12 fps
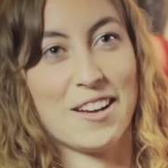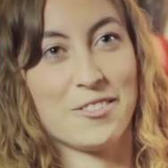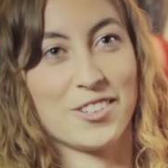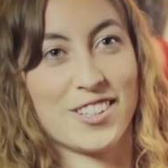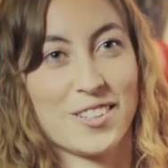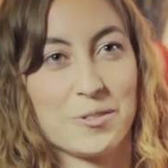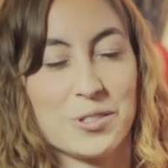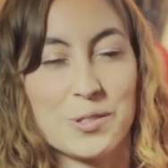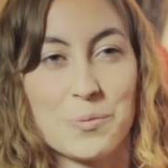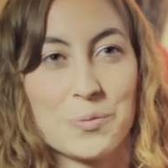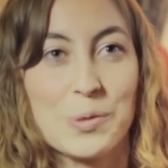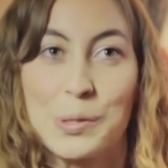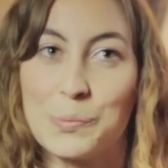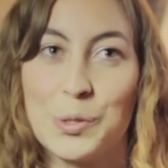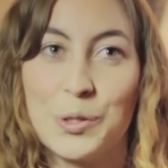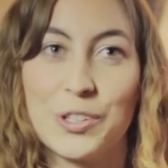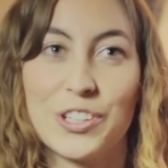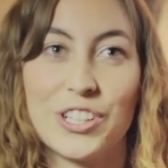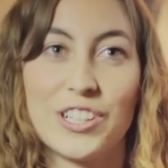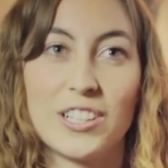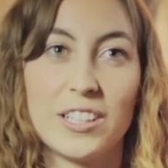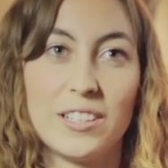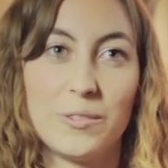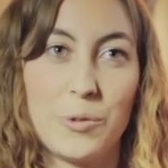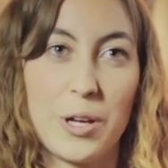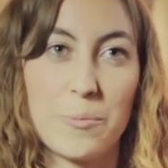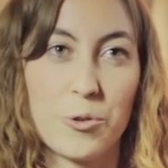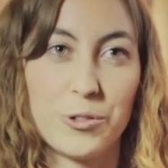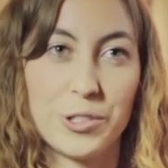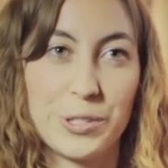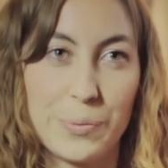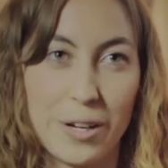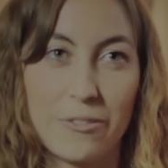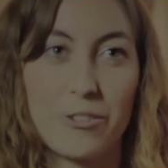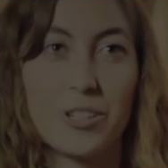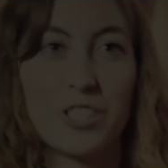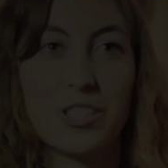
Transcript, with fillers: everything was smoother and we had more respect for